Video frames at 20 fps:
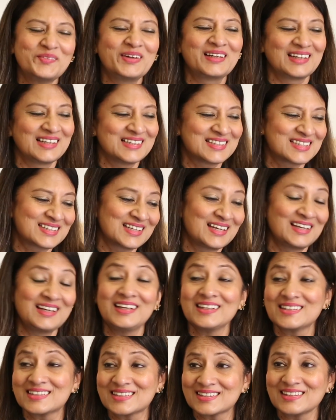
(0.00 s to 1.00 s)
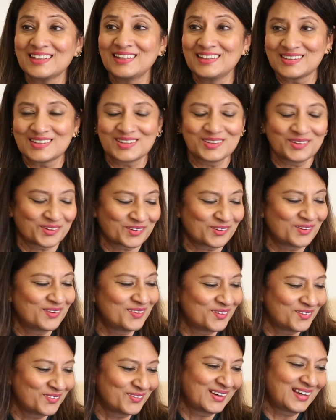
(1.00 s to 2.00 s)
No, but it's still, you're
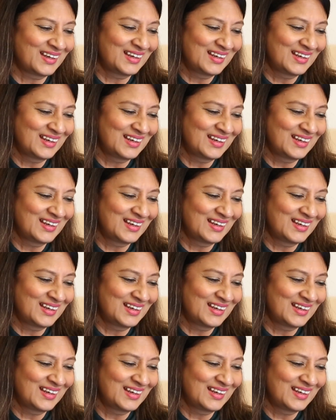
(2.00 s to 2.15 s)
on the way.